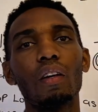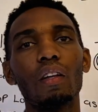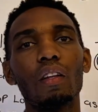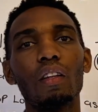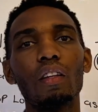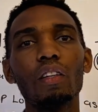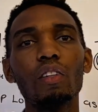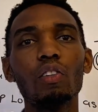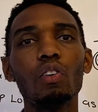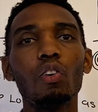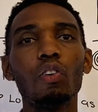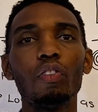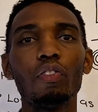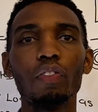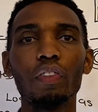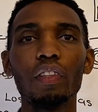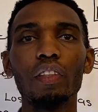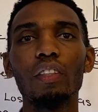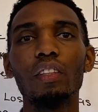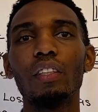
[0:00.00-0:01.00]
Think of
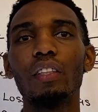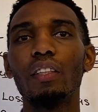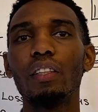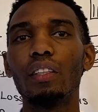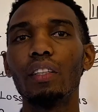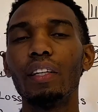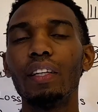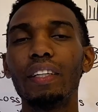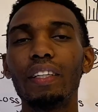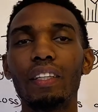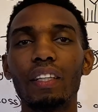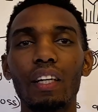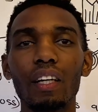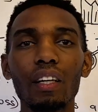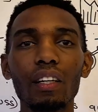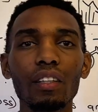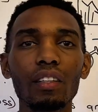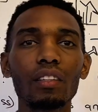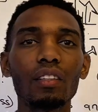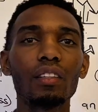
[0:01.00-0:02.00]
it
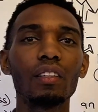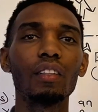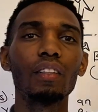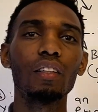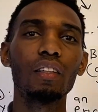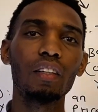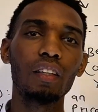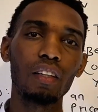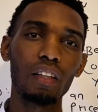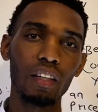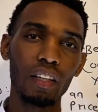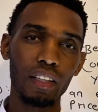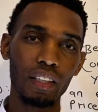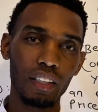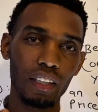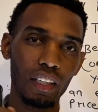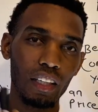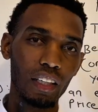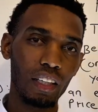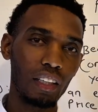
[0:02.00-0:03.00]

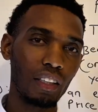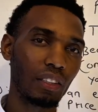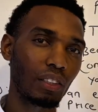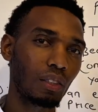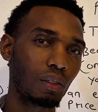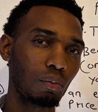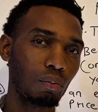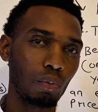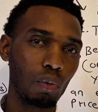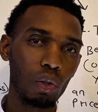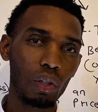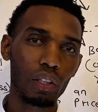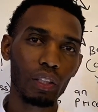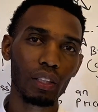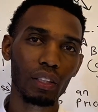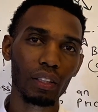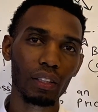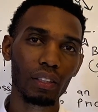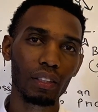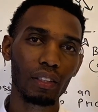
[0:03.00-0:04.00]
like a
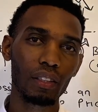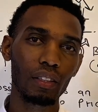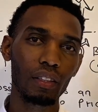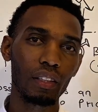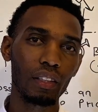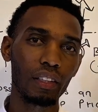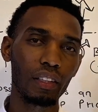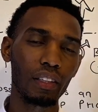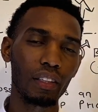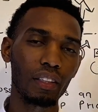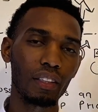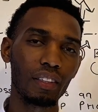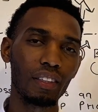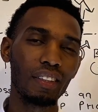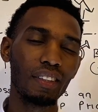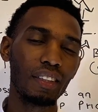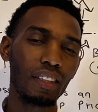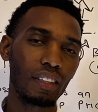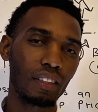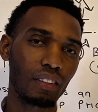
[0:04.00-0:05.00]
smoke
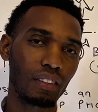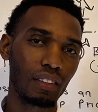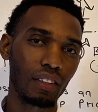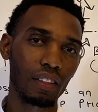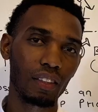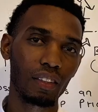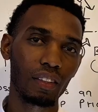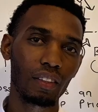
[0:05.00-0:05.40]
detector.